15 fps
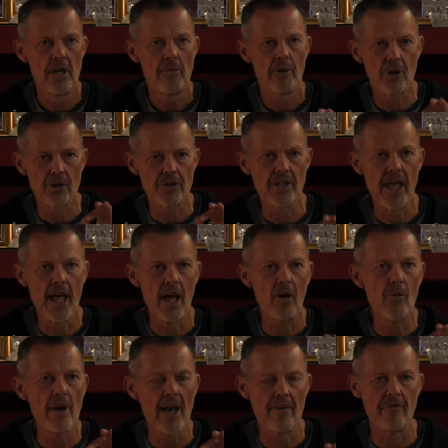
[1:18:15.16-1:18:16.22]
Because now
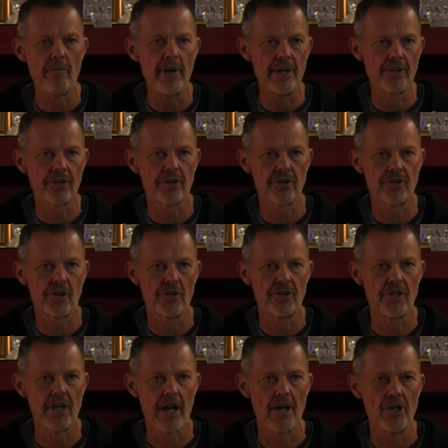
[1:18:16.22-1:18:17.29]
we have a mental
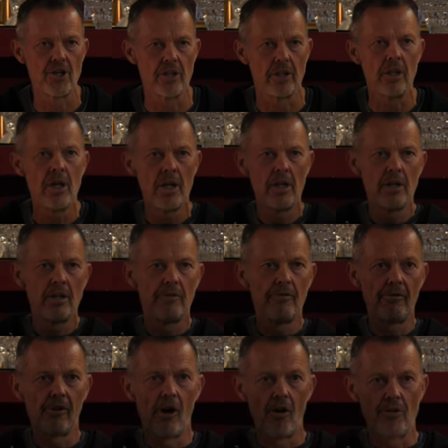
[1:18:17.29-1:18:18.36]
association.
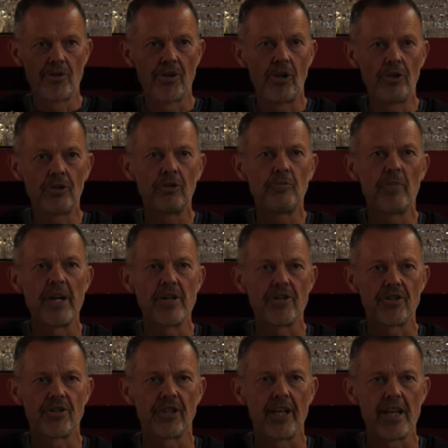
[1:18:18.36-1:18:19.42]
Horizontal means
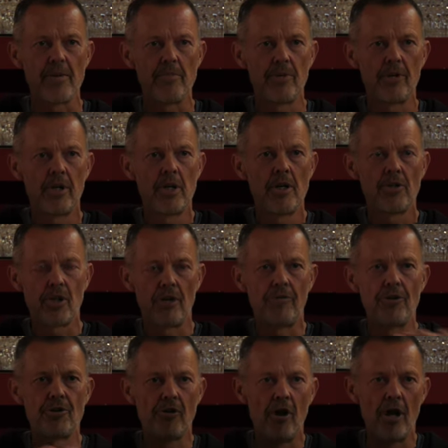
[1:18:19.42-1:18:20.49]
sleep. So if
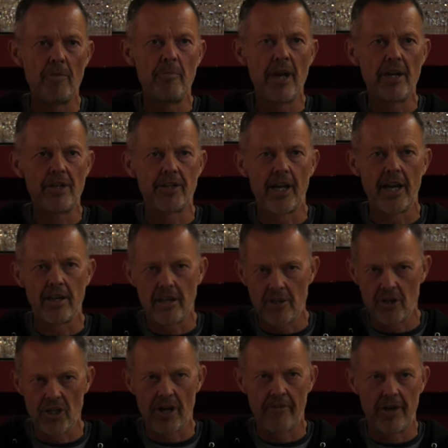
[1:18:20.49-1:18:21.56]
you try and meditate in
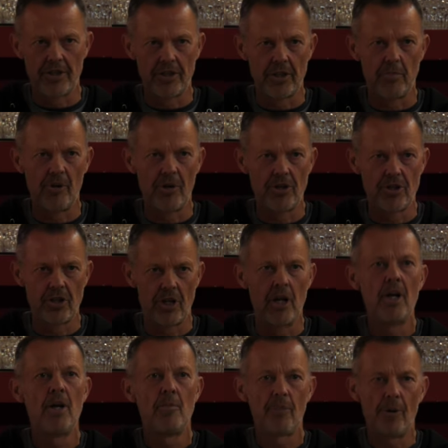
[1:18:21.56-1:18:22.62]
Shavasana posture,
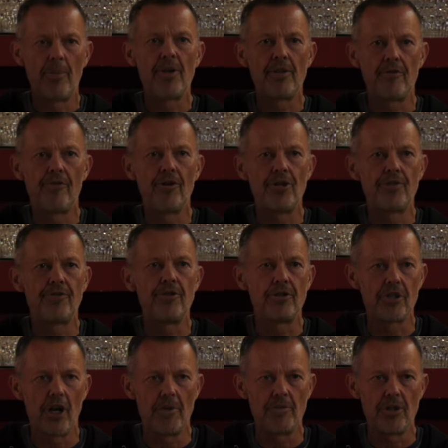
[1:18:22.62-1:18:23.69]
probably the first few
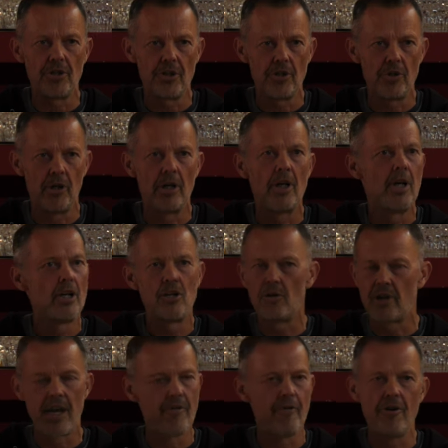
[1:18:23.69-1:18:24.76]
times you do it, you'll
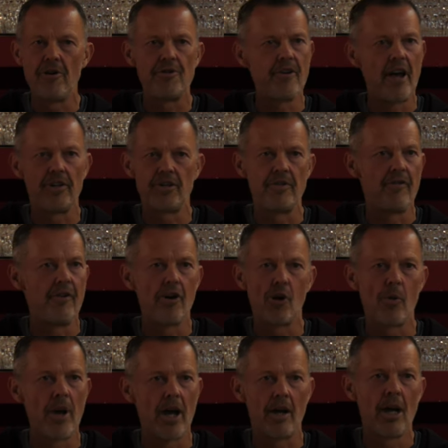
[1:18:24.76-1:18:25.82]
get very drowsy very
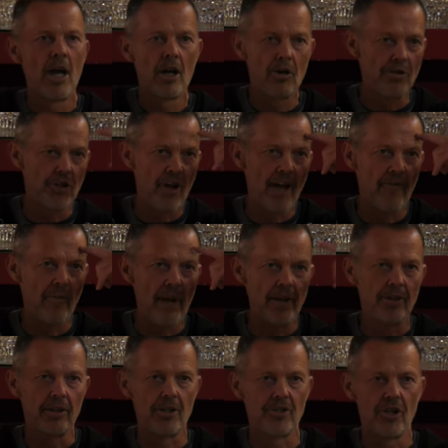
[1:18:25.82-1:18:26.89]
quick because you have a
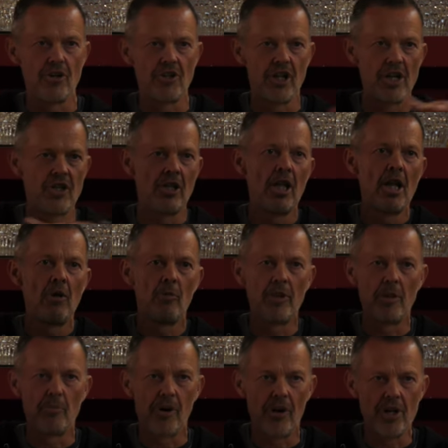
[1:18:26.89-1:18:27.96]
mental association. When
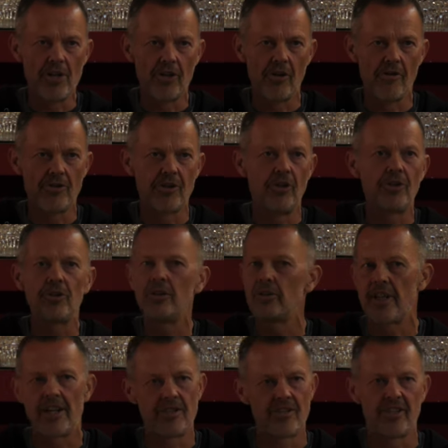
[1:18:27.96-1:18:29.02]
the body's horizontal,
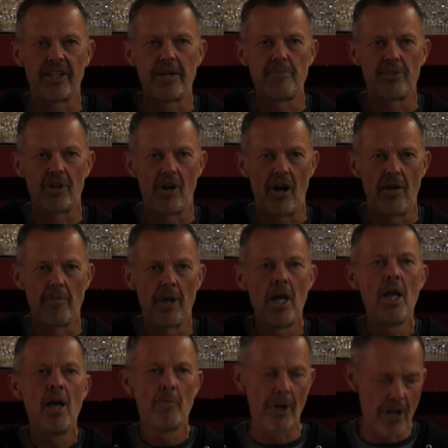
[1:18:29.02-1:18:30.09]
that's sleep time.
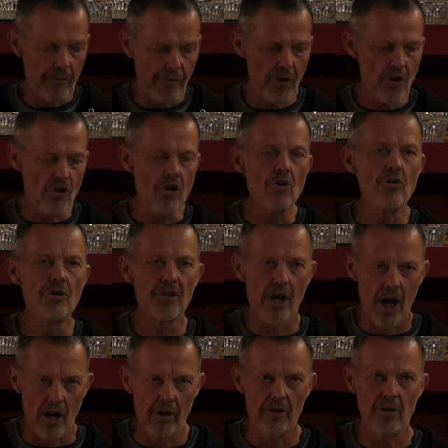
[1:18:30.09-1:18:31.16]
But if you use,
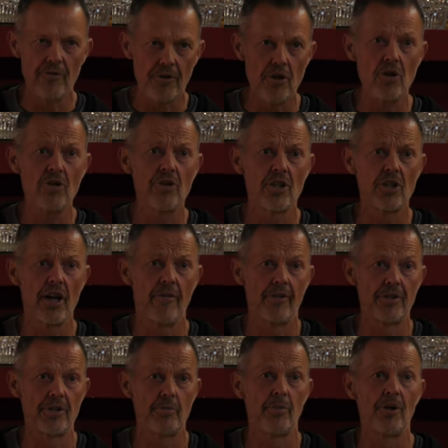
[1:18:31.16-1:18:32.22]
uh, if you use the
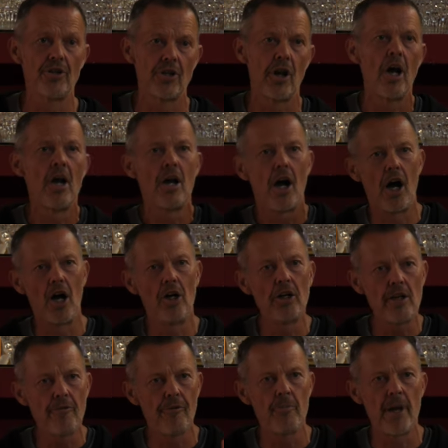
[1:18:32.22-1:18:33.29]
Shavasana posture
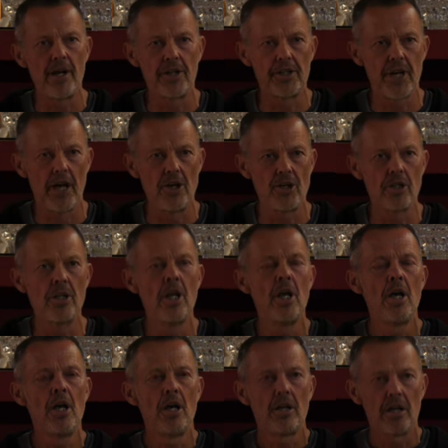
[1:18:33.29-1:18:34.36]
only for meditation,
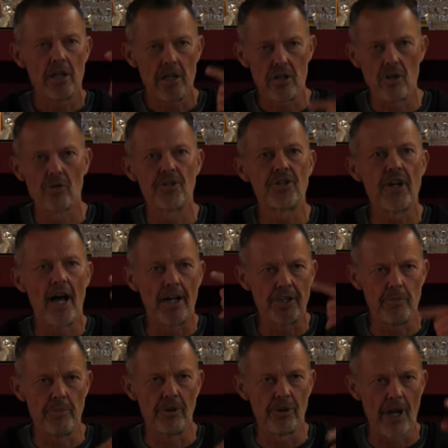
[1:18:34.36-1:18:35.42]
you'll start to
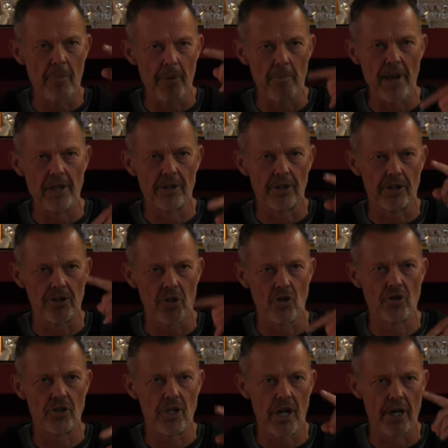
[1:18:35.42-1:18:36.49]
build up a mental
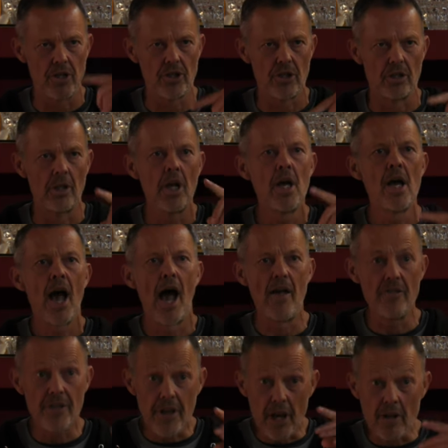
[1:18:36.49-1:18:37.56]
association.
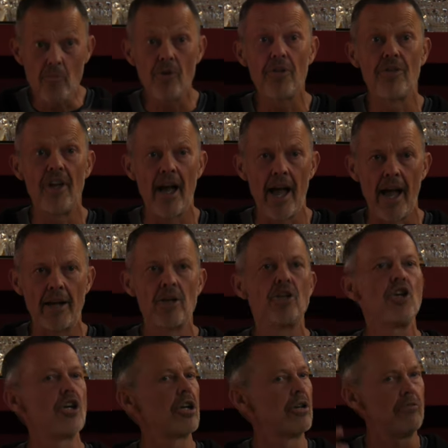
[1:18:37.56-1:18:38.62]
And then with that,
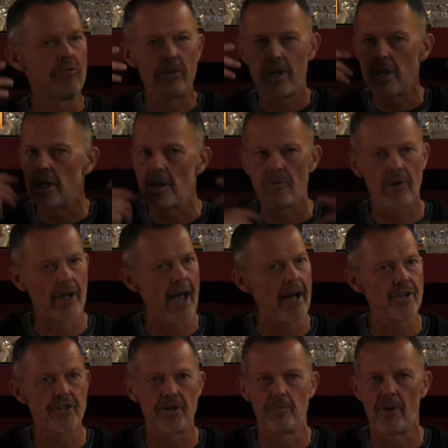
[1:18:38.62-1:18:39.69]
you can really
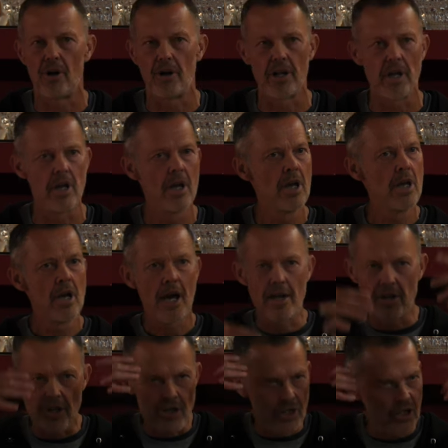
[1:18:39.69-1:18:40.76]
relax the body and
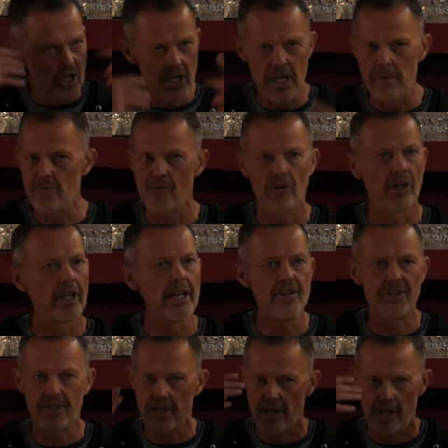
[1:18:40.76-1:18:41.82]
then just keep
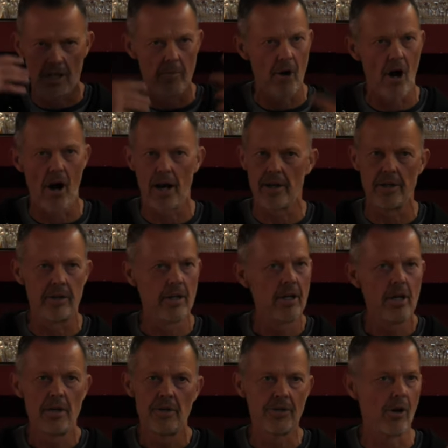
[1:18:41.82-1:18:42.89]
releasing in the mind.
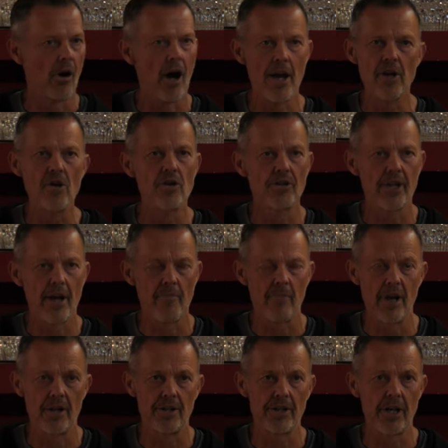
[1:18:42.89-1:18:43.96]
So I use that
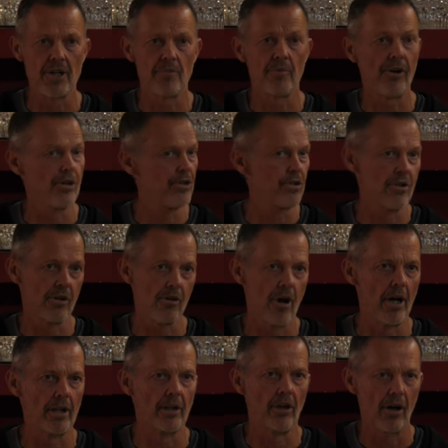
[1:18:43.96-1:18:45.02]
meditation posture
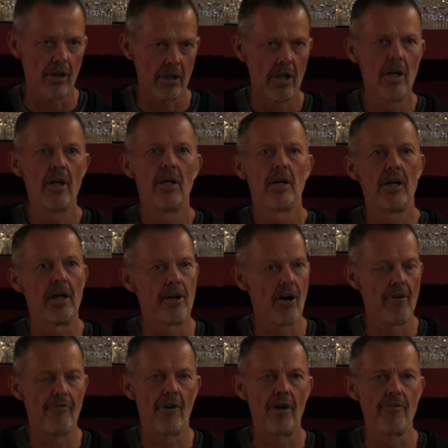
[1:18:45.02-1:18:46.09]
quite a lot, and I
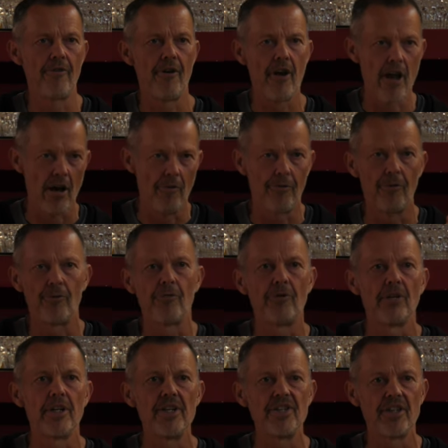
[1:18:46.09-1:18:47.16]
find it very helpful for
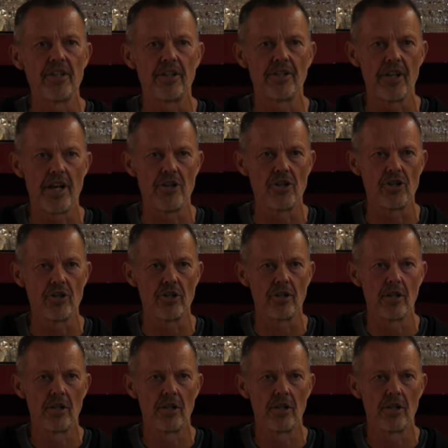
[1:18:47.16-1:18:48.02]
releasing the tension.